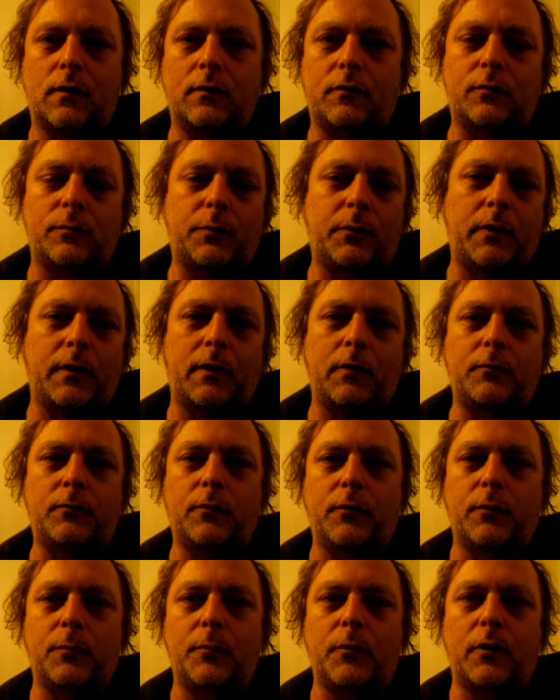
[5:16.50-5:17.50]
that's the plan
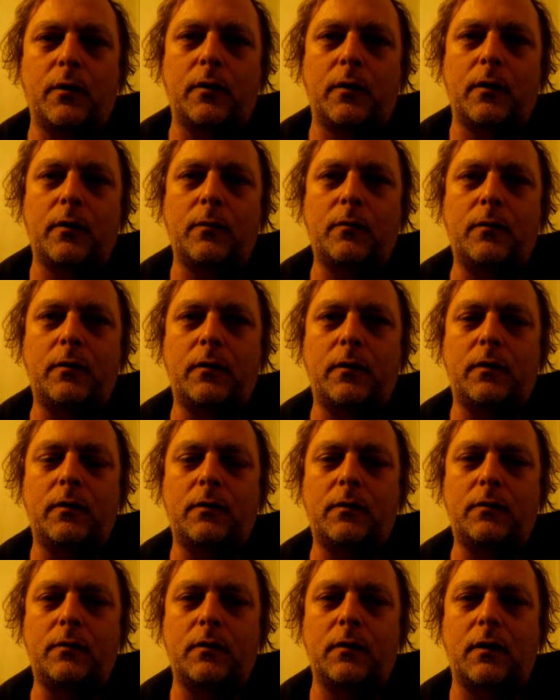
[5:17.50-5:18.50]
for tomorrow.
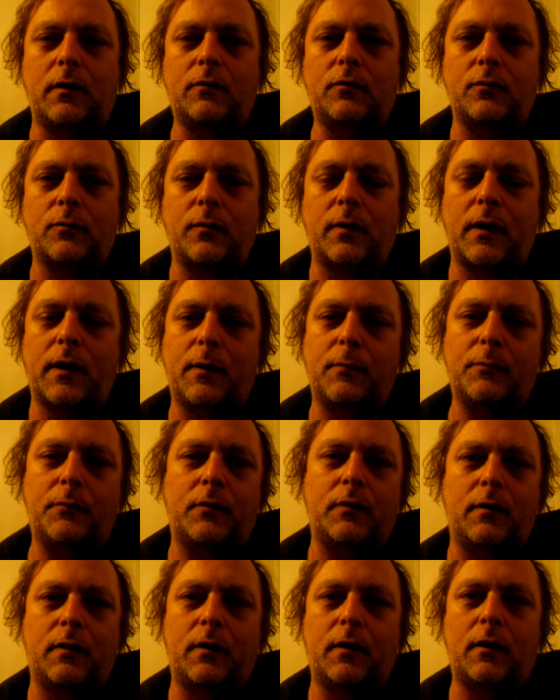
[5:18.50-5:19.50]
And tonight's a wrap.
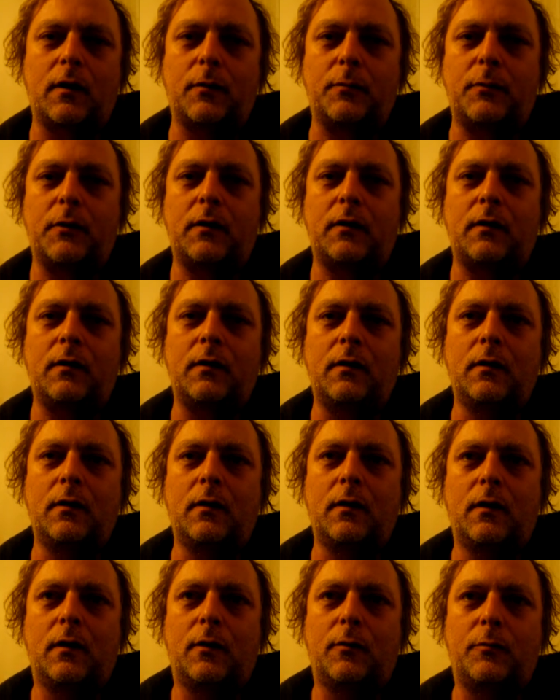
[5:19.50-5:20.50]
Tonight I'll be
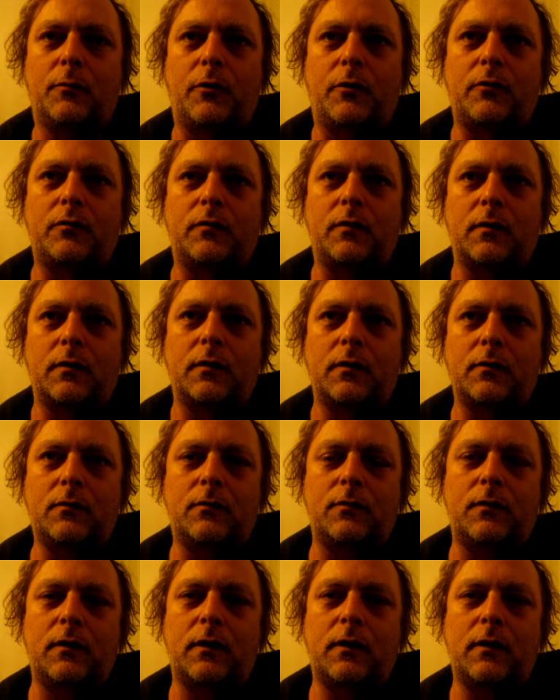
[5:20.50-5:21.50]
posting this
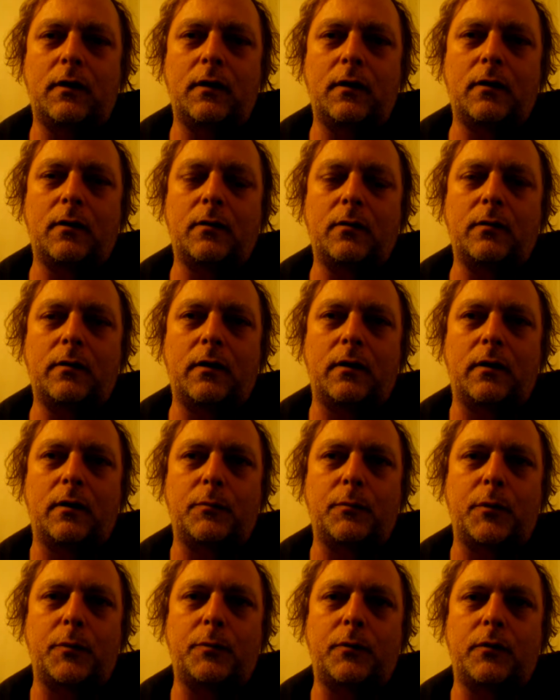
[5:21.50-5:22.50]
video, and
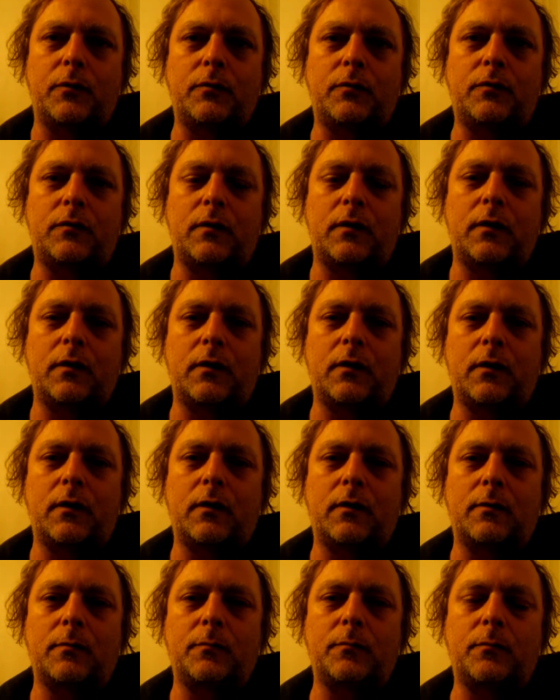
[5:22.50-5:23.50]
I'll be posting,
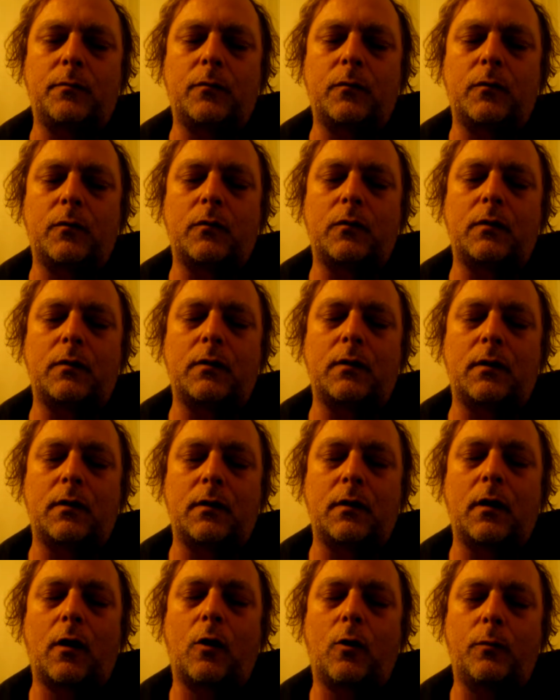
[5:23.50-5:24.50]
um,
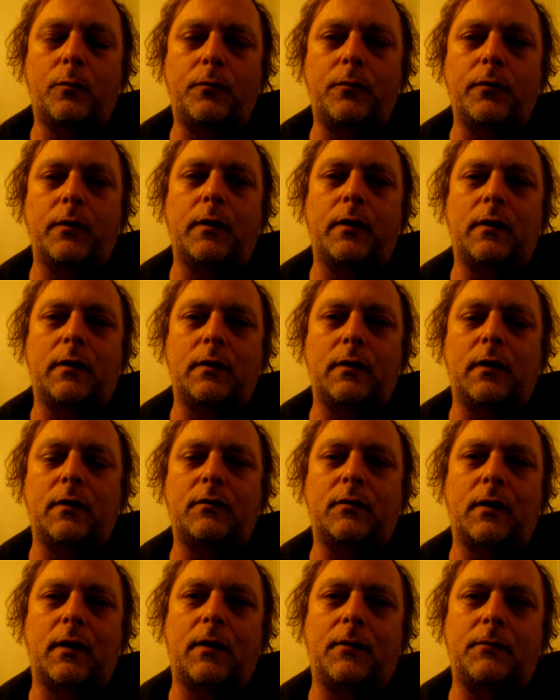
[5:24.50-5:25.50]
hopefully,
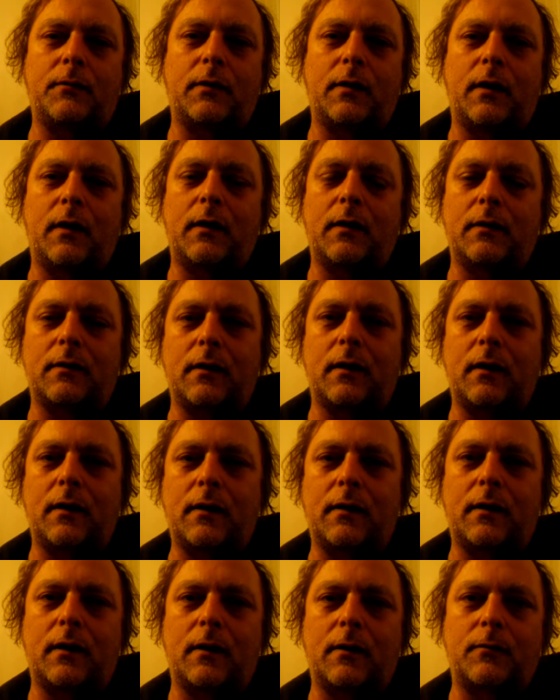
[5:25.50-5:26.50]
unless I have to edit the
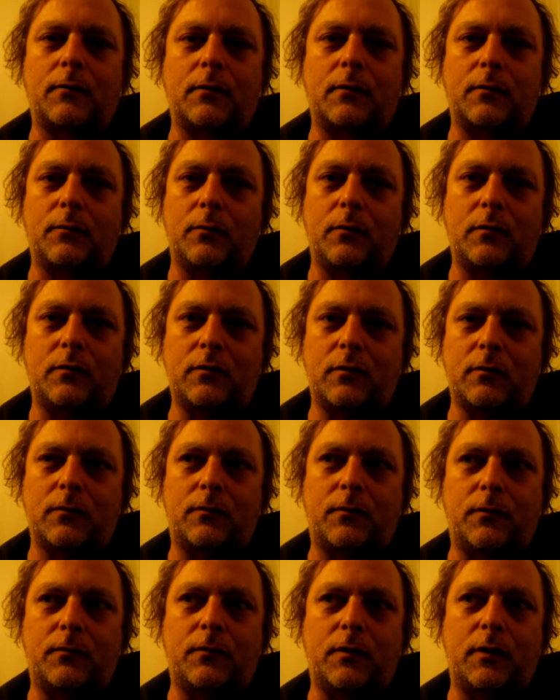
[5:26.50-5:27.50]
heck out of it to reach the
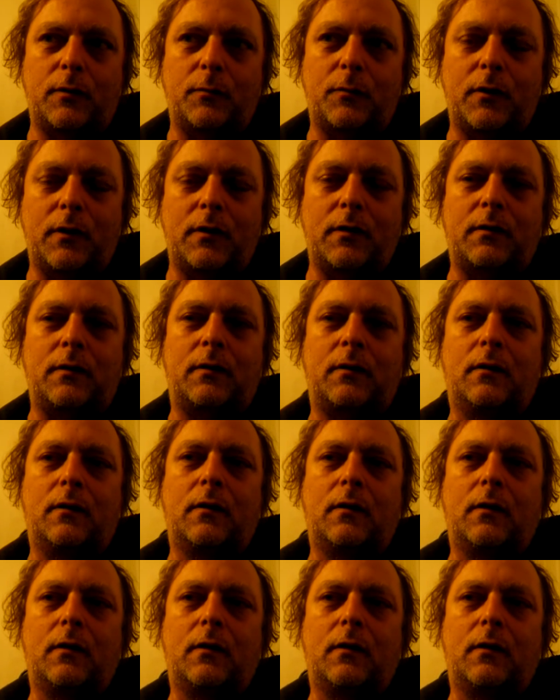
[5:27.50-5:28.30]
15-minute